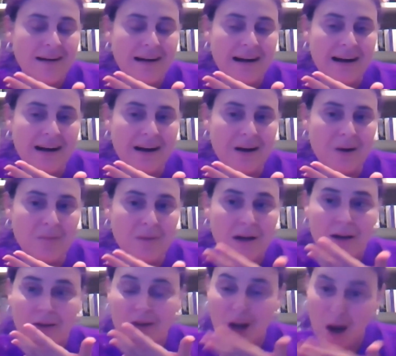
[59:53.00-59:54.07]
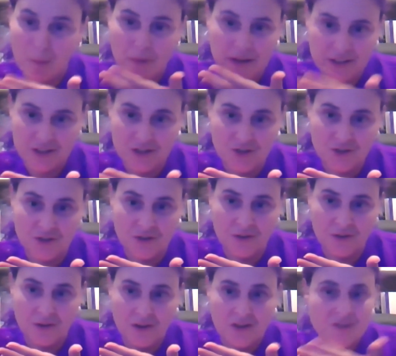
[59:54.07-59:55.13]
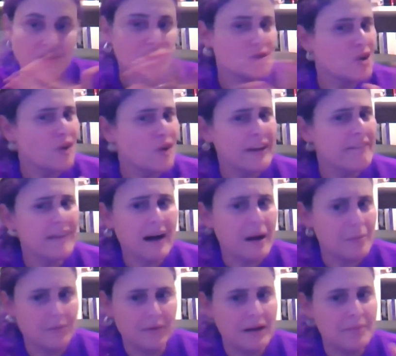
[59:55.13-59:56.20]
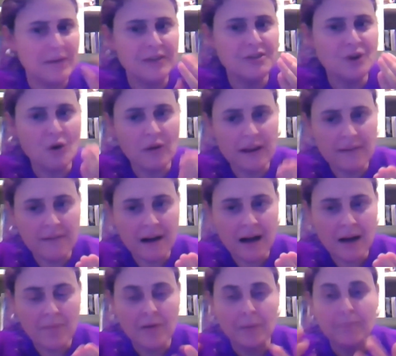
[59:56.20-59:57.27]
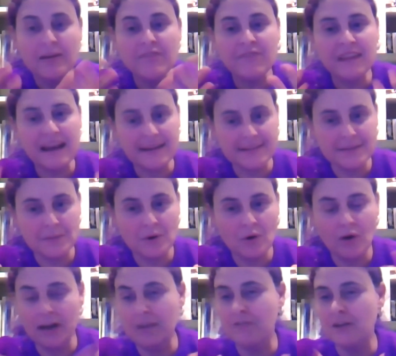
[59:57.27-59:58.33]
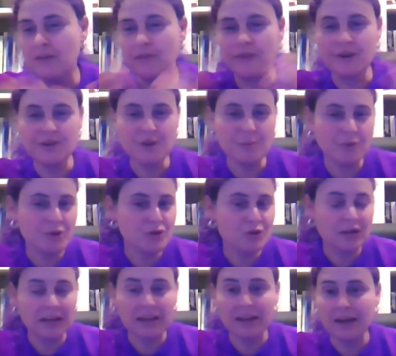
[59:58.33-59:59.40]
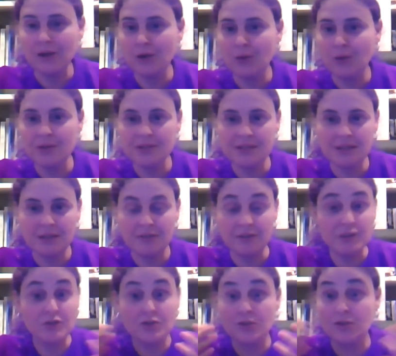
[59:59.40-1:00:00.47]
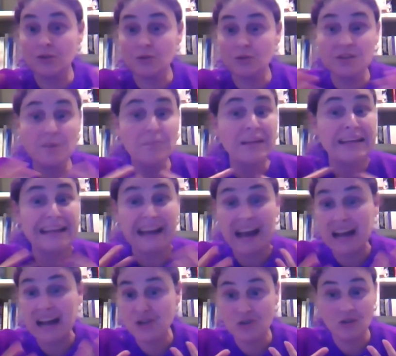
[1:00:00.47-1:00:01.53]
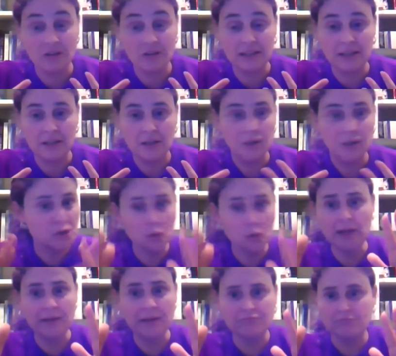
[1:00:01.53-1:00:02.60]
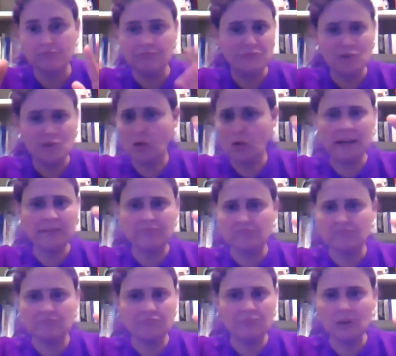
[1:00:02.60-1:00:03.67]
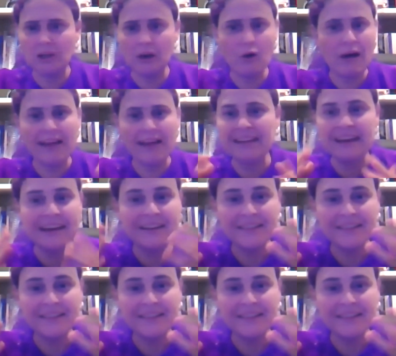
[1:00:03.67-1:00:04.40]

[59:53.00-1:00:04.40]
law practitioner. So don't give up. I mean, don't give up, be flexible. If the first opportunity that you receive is to do something nationally, do it, do it. You know, at the end